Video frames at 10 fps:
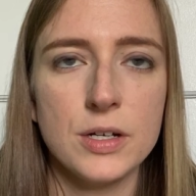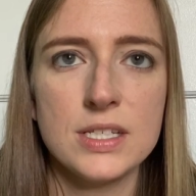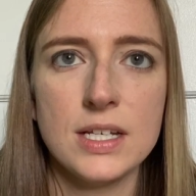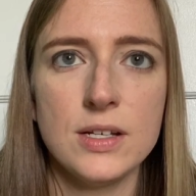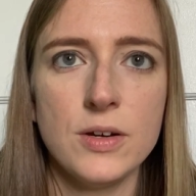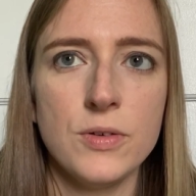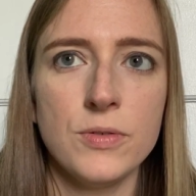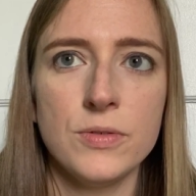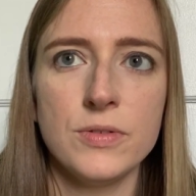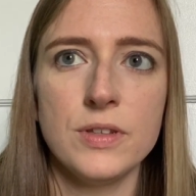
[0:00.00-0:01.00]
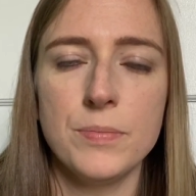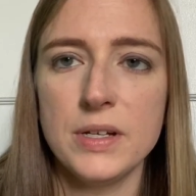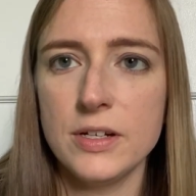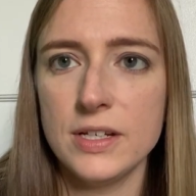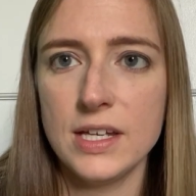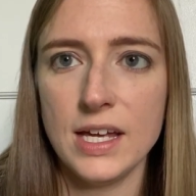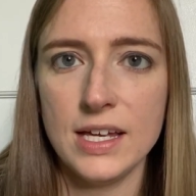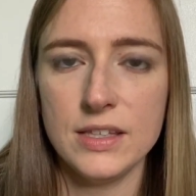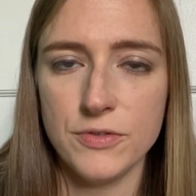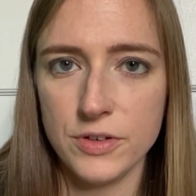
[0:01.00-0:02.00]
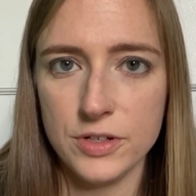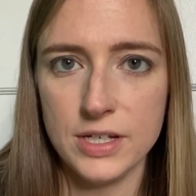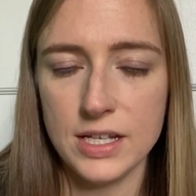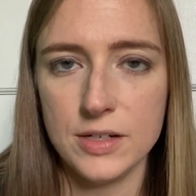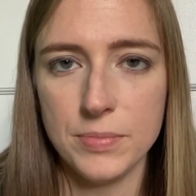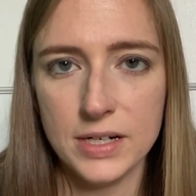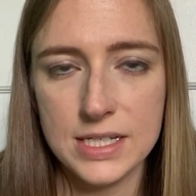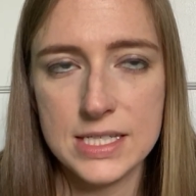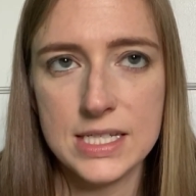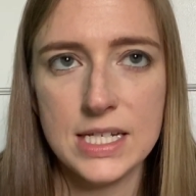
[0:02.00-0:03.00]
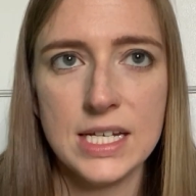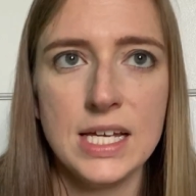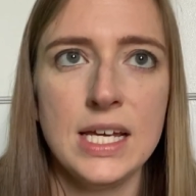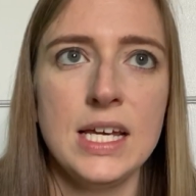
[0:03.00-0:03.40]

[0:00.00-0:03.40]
because I know the bigger you get and the further you get into pregnancy,